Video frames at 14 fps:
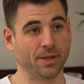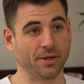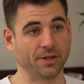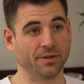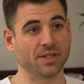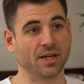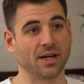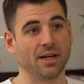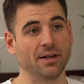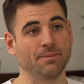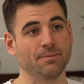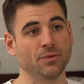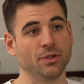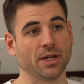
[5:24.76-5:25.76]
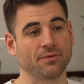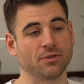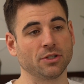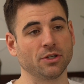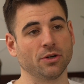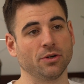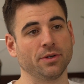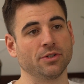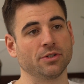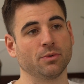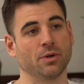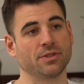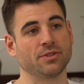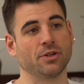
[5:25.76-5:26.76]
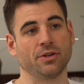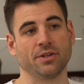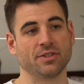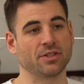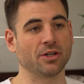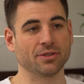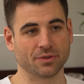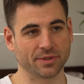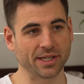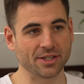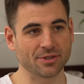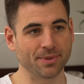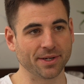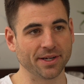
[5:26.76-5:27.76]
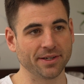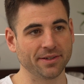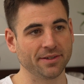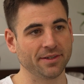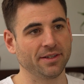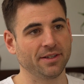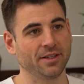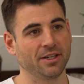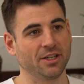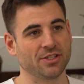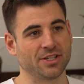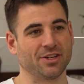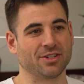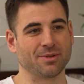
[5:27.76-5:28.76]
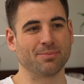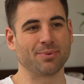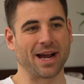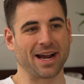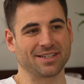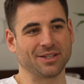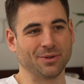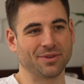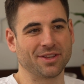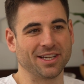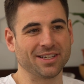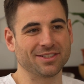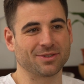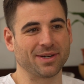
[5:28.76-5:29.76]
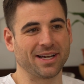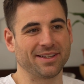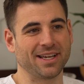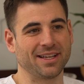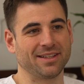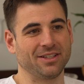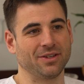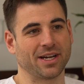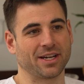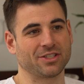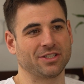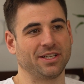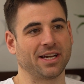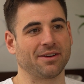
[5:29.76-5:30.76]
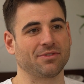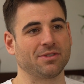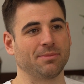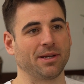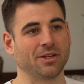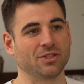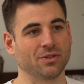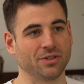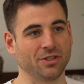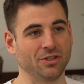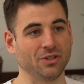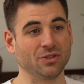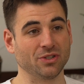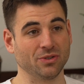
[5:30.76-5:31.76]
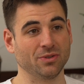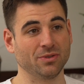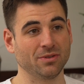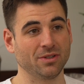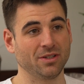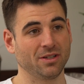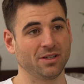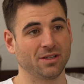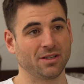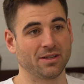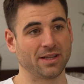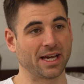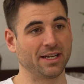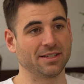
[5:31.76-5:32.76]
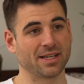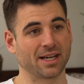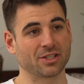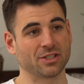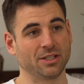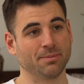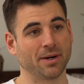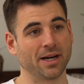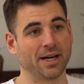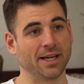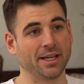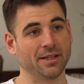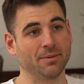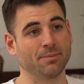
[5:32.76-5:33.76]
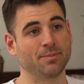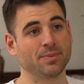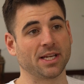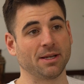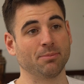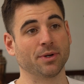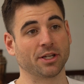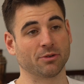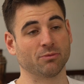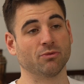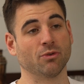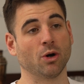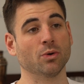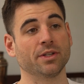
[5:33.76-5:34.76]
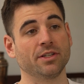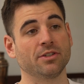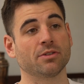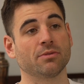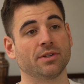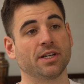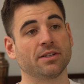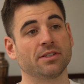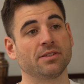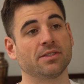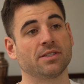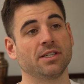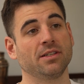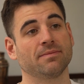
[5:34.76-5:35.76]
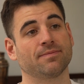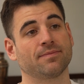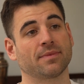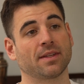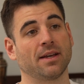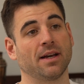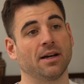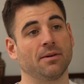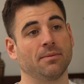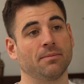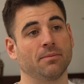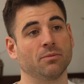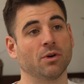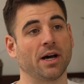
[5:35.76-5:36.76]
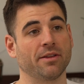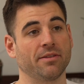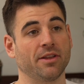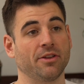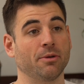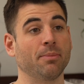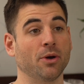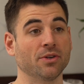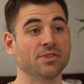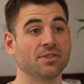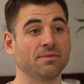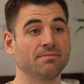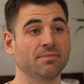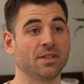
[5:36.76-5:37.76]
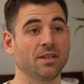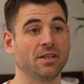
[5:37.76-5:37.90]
period of time, you have to go into what's known as a consultation period. So there are some practical things around that you actually have to make sure that you do. That is actually by, say, putting a role into redundancy rather than the person.